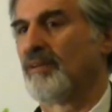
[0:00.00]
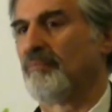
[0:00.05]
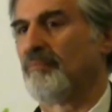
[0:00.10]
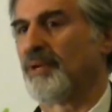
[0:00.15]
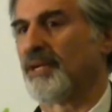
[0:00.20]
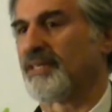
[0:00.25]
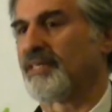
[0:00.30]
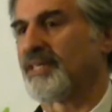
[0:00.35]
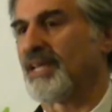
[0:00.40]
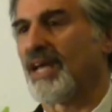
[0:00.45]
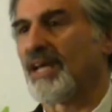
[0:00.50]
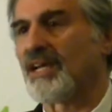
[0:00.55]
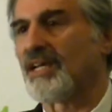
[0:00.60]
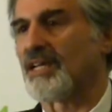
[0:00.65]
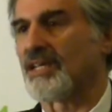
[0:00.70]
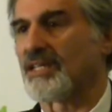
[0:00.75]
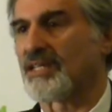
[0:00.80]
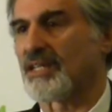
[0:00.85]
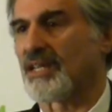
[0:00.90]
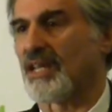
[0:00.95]
But
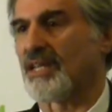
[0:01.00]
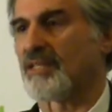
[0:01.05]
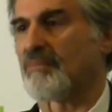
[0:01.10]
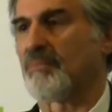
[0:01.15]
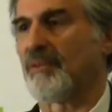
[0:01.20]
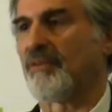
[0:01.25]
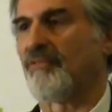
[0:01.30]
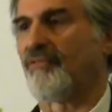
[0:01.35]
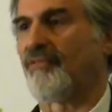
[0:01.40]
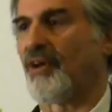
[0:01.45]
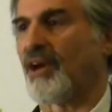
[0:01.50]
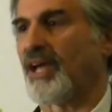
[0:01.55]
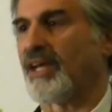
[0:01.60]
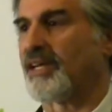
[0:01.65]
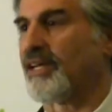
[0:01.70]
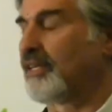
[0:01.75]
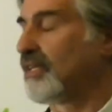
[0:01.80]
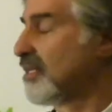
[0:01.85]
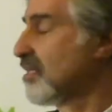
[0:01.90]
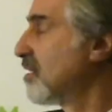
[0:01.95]
Dennis has been
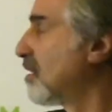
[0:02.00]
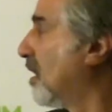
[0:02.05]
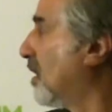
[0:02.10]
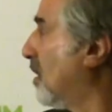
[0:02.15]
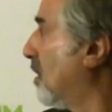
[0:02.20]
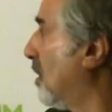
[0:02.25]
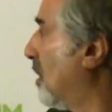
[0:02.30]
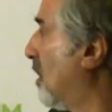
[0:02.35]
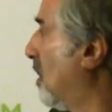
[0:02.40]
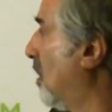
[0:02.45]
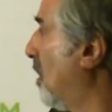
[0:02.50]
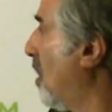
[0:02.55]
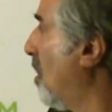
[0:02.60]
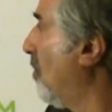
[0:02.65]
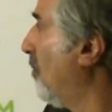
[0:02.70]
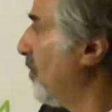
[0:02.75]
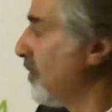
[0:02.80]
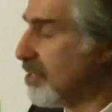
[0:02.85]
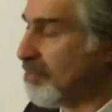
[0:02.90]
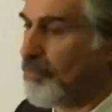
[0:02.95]
finding these
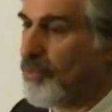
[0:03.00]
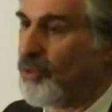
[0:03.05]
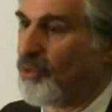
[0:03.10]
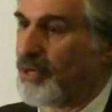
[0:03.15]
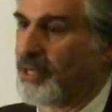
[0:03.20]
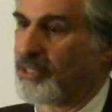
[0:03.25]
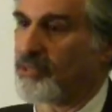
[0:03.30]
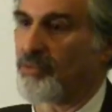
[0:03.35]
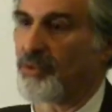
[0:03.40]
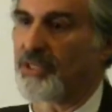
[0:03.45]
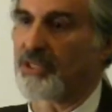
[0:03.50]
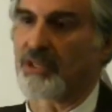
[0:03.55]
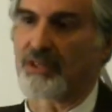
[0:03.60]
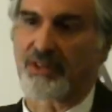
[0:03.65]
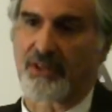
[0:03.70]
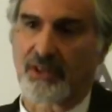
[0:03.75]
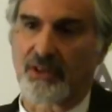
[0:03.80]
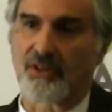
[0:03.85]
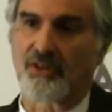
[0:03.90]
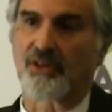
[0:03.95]
Clovis points, which
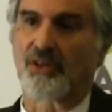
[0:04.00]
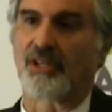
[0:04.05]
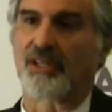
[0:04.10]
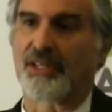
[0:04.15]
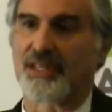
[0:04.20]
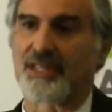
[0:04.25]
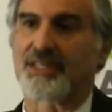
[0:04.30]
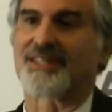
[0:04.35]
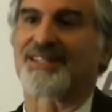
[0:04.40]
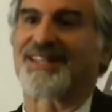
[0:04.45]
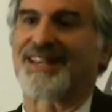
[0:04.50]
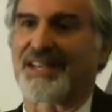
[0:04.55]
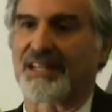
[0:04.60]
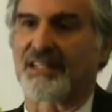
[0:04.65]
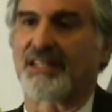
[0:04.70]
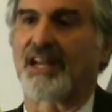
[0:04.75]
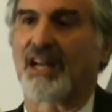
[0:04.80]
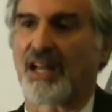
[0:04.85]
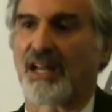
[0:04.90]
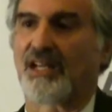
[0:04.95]
are the earliest
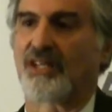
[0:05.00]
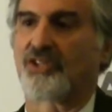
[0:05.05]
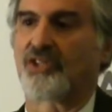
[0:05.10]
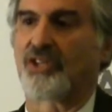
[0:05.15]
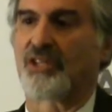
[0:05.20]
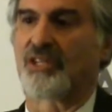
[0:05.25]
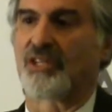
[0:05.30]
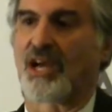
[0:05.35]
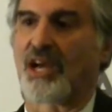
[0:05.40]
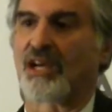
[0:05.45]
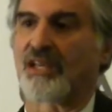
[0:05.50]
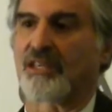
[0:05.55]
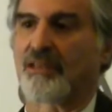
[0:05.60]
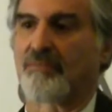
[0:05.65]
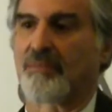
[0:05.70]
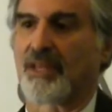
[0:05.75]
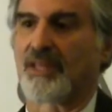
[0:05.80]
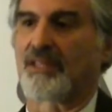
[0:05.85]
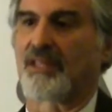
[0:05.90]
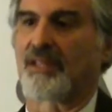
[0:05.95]
technology
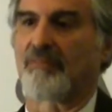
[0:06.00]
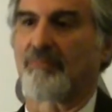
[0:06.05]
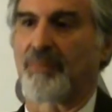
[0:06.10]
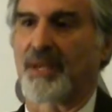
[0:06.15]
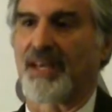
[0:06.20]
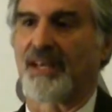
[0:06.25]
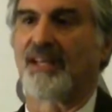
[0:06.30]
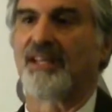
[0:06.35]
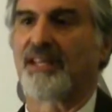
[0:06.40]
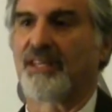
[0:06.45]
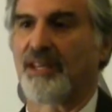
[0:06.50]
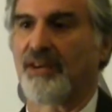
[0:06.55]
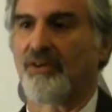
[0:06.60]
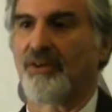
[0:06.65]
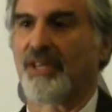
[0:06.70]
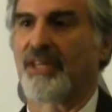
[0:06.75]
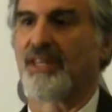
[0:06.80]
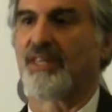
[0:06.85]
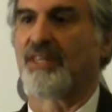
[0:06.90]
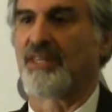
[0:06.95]
documenting
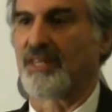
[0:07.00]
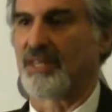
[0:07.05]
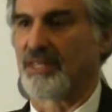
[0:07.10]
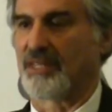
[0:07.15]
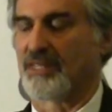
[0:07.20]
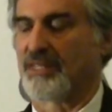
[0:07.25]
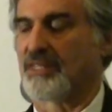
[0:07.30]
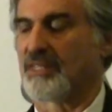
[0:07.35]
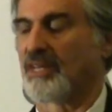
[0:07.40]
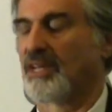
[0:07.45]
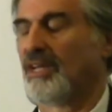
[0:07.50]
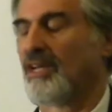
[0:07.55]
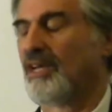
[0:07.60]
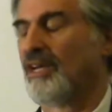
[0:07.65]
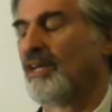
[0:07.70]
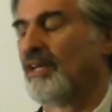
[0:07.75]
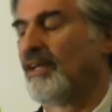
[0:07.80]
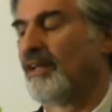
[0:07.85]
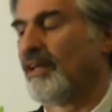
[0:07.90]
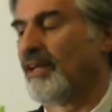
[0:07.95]
Paleo Indians,
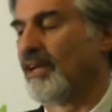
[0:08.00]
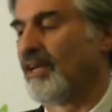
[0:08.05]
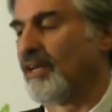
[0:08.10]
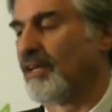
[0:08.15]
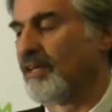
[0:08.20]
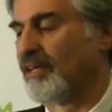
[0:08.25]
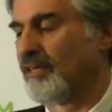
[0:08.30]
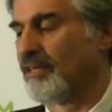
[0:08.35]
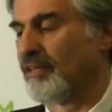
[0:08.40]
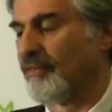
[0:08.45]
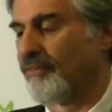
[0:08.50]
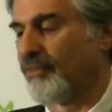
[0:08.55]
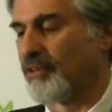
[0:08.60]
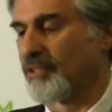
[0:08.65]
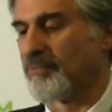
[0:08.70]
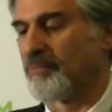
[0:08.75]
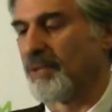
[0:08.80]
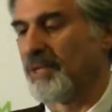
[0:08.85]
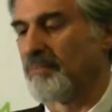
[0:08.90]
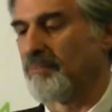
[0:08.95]
uh, the
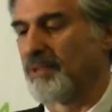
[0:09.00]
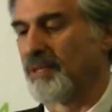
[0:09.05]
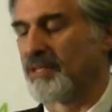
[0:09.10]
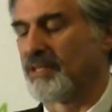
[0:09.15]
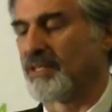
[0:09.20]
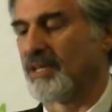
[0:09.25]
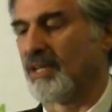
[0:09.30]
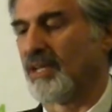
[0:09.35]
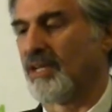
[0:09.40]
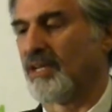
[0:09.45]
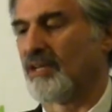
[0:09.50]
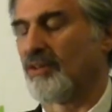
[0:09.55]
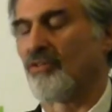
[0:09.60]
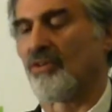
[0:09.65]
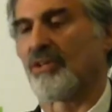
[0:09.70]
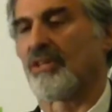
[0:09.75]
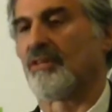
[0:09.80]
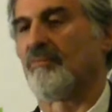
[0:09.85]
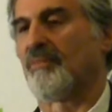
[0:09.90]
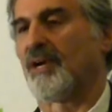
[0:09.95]
first peoples in
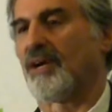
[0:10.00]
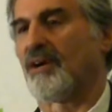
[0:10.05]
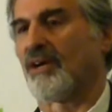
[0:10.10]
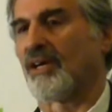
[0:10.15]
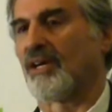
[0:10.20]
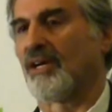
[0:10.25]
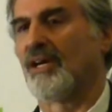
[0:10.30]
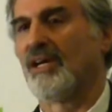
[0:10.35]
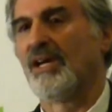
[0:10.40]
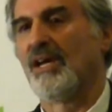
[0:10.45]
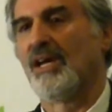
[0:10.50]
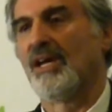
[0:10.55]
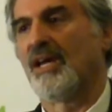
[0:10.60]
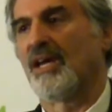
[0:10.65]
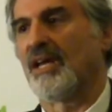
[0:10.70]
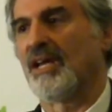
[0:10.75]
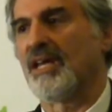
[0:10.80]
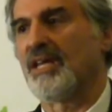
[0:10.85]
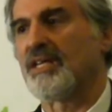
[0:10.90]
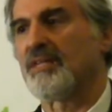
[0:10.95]
North America,
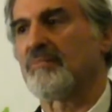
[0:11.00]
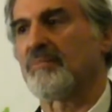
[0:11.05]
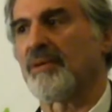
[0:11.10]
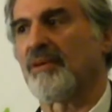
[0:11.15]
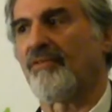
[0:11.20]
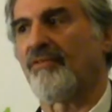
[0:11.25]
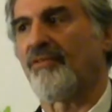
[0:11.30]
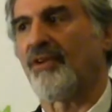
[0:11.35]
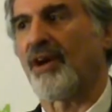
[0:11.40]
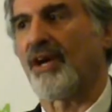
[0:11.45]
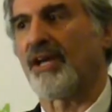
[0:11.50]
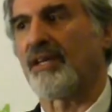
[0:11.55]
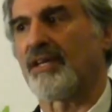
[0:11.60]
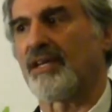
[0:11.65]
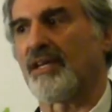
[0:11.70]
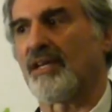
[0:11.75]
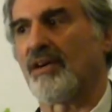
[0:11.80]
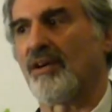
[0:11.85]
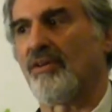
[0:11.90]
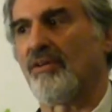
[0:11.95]
and he's been
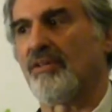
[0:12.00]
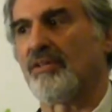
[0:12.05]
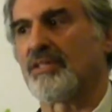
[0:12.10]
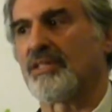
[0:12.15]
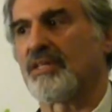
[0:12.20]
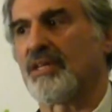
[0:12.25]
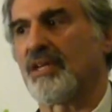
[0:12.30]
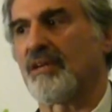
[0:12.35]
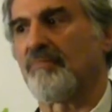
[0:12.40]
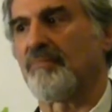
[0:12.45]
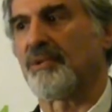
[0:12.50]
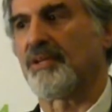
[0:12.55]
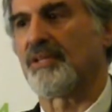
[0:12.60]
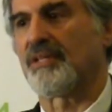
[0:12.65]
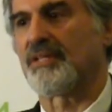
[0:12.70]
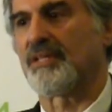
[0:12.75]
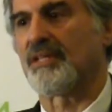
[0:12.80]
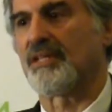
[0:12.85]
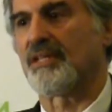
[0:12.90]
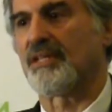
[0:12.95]
finding old
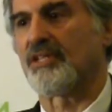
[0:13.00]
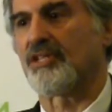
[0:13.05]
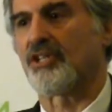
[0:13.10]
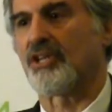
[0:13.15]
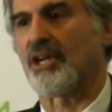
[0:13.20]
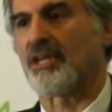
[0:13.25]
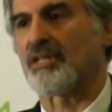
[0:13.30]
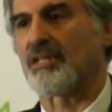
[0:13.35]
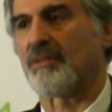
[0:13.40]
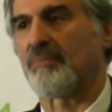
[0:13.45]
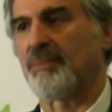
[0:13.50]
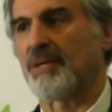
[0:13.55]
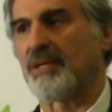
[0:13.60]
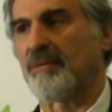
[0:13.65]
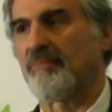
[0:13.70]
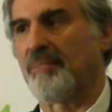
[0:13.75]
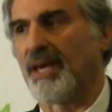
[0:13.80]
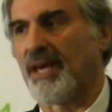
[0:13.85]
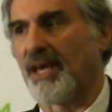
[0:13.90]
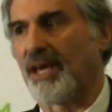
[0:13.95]
samples in the
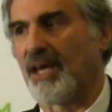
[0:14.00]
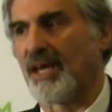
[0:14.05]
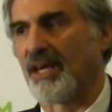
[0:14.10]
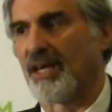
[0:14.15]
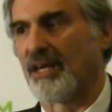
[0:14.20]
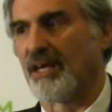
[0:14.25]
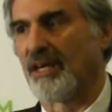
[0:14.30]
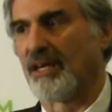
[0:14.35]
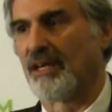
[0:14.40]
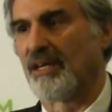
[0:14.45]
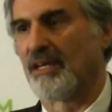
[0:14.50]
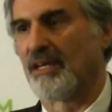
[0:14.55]
Chesapeake Bay